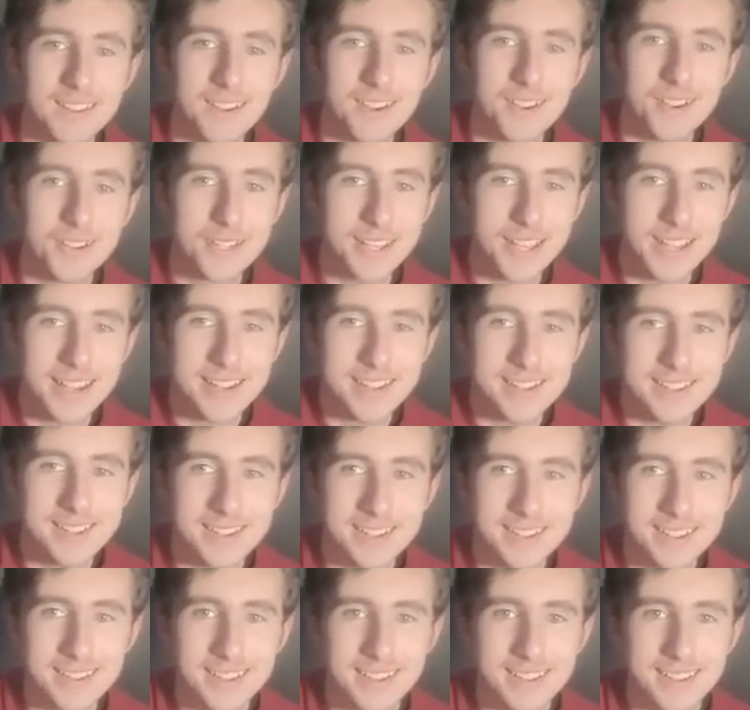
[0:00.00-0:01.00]
Okay,
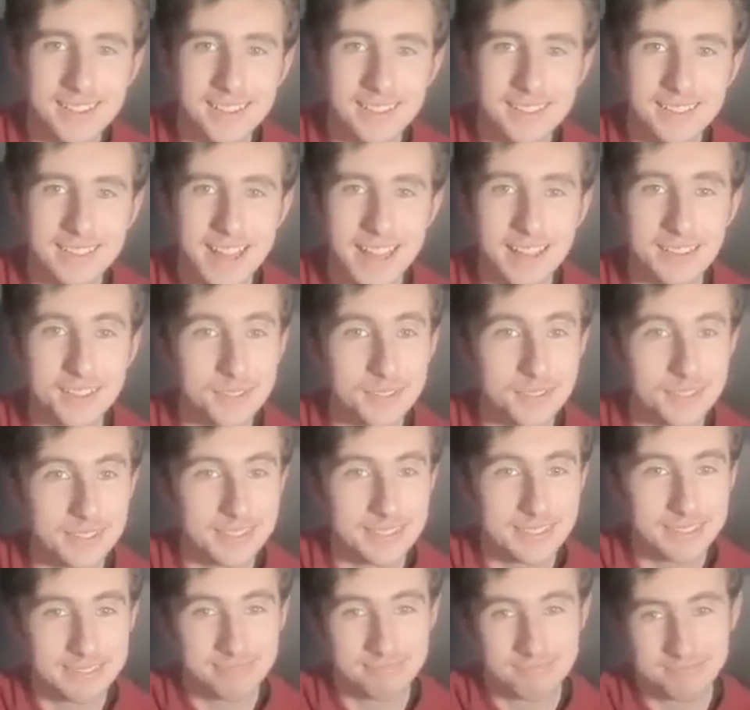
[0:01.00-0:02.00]
that's
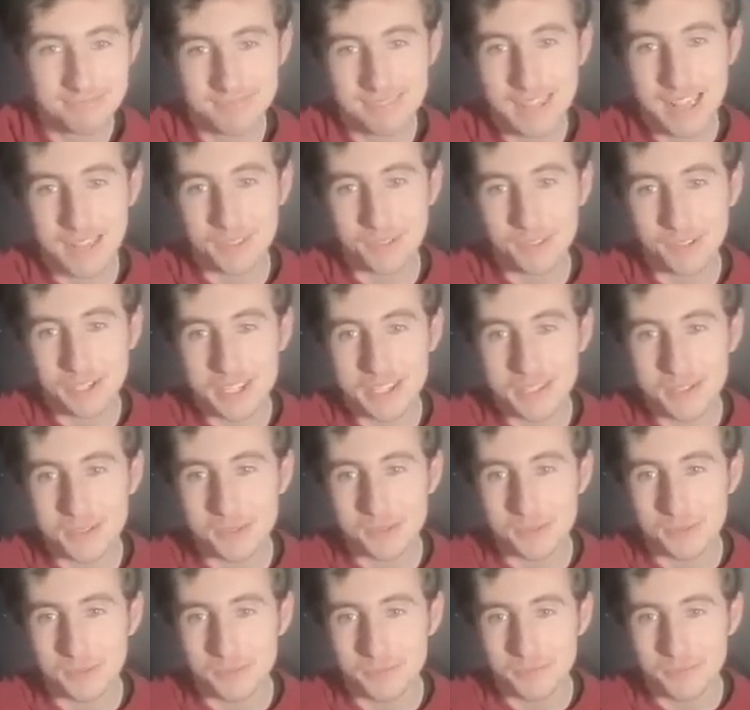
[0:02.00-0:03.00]
that's really
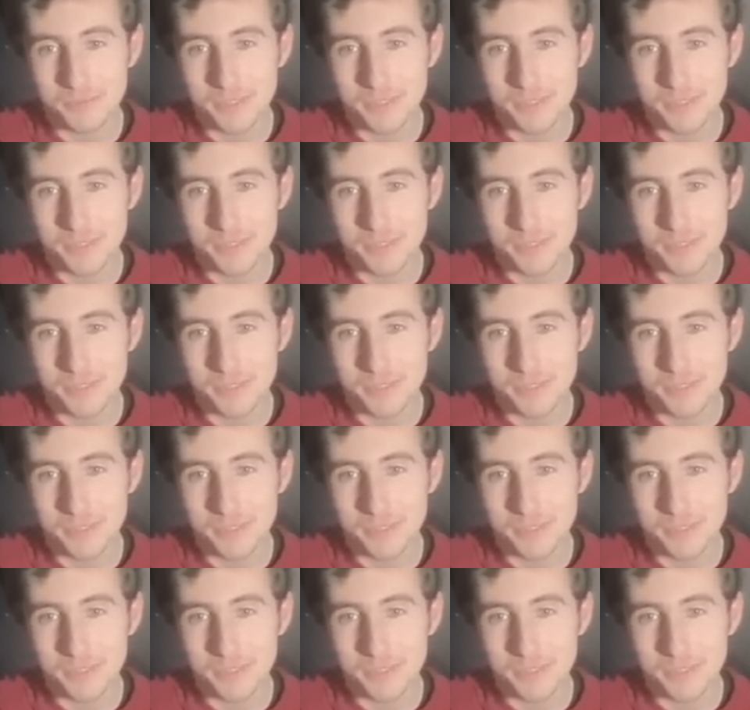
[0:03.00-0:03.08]
cool.